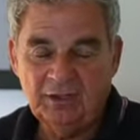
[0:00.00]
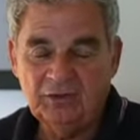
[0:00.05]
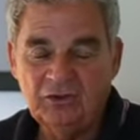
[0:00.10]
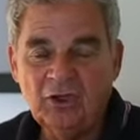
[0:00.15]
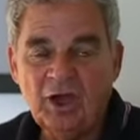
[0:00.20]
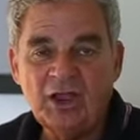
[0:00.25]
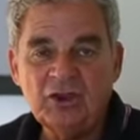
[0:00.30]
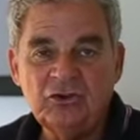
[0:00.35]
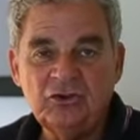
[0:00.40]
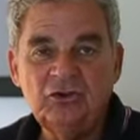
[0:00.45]

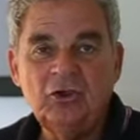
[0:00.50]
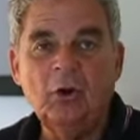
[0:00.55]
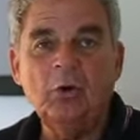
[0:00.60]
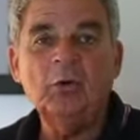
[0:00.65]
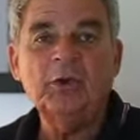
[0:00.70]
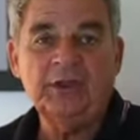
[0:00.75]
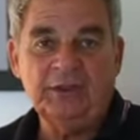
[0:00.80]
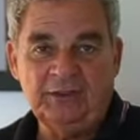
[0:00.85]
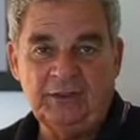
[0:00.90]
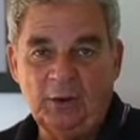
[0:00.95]
not
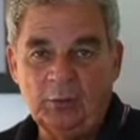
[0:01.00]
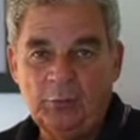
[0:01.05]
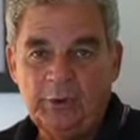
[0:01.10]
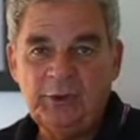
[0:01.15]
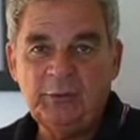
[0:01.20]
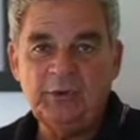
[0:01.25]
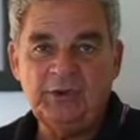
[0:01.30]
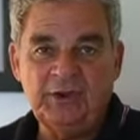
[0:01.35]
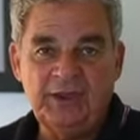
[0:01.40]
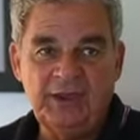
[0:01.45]
knowing that
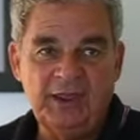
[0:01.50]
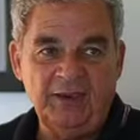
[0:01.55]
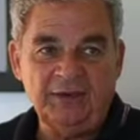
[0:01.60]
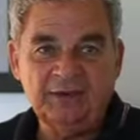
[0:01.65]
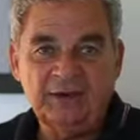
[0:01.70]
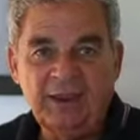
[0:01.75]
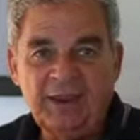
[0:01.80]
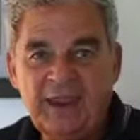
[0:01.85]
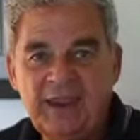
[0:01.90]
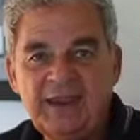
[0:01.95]
we would
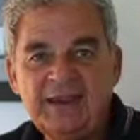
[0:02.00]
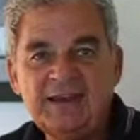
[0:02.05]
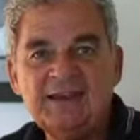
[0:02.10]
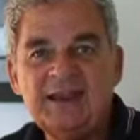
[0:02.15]
hit eight,